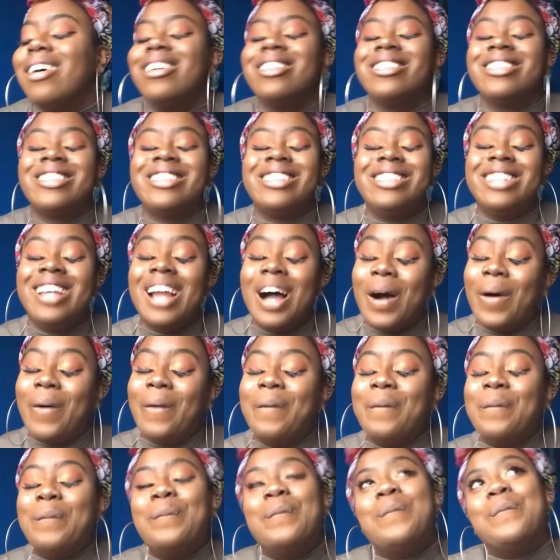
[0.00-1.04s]
just know
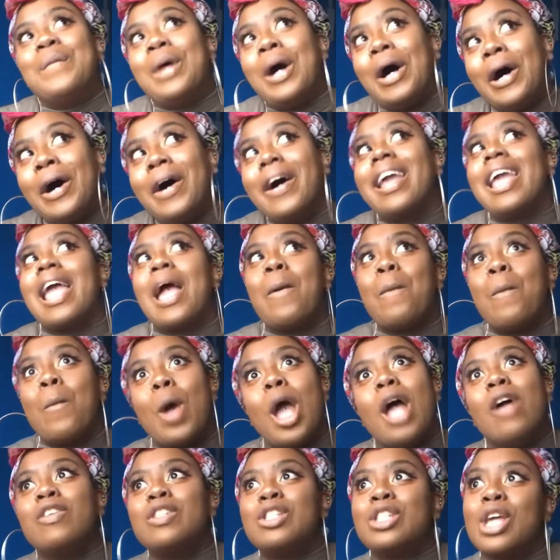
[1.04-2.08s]
I am
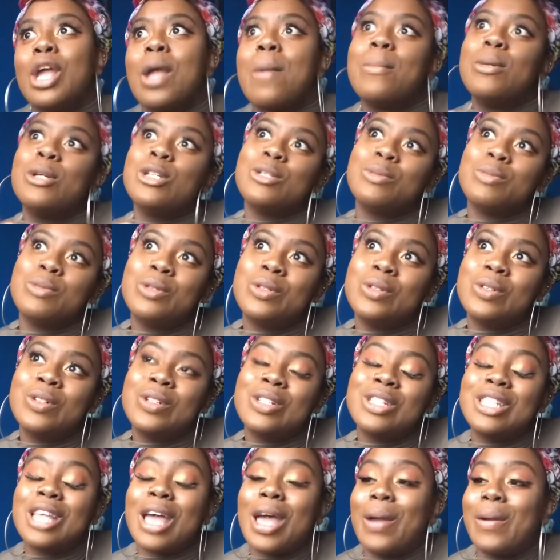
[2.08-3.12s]
worth so much more.
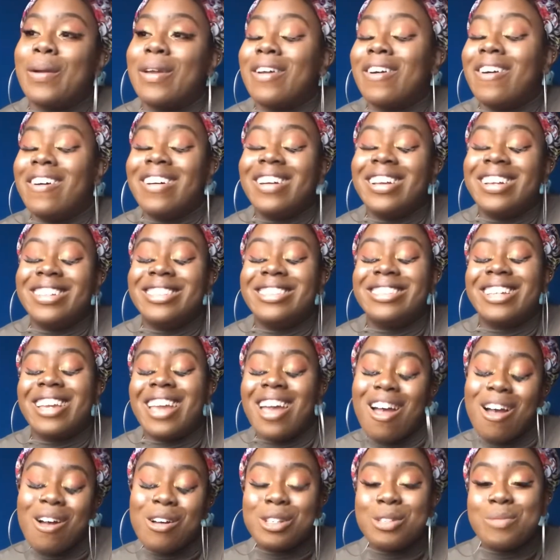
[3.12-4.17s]
So, guys,
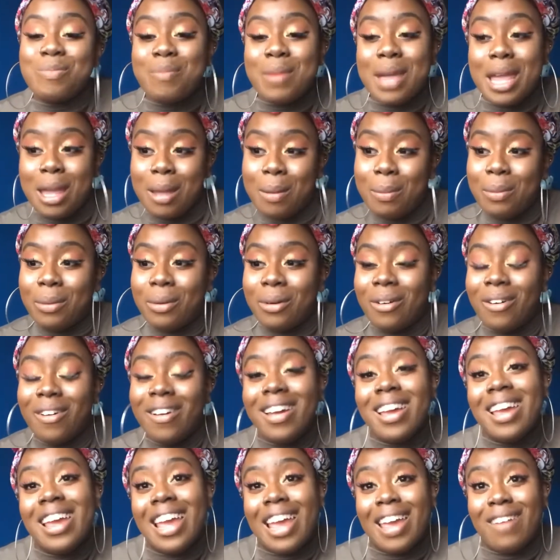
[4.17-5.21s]
girls, people,
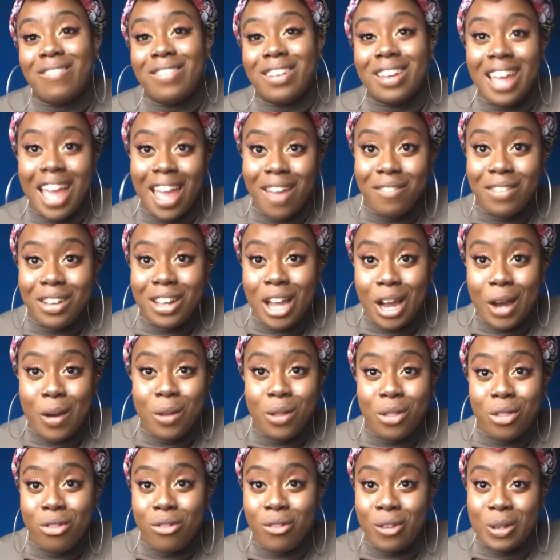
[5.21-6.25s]
if you're ever
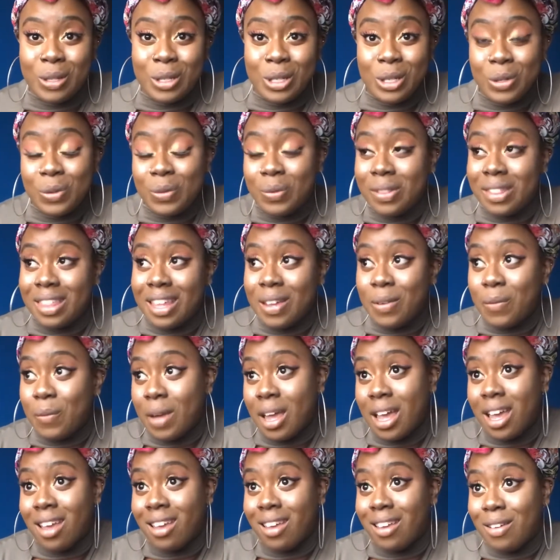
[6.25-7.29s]
going through something
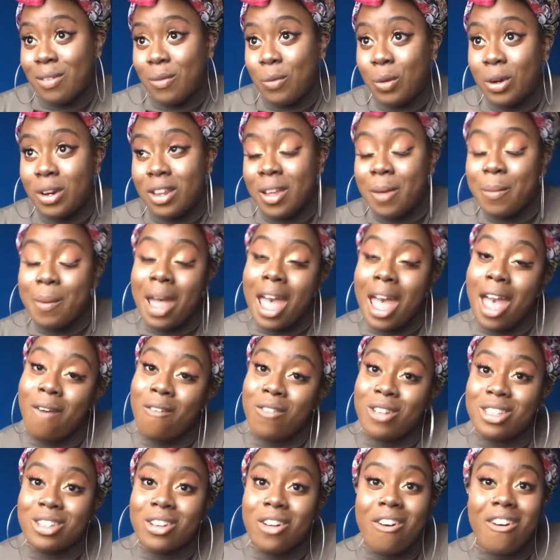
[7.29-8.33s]
where one of your
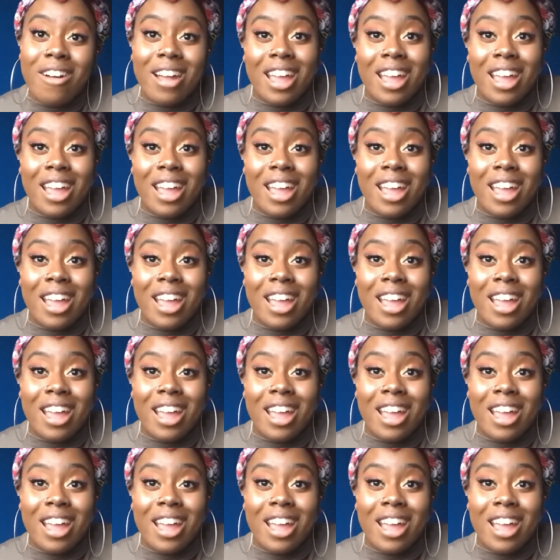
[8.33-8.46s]
parents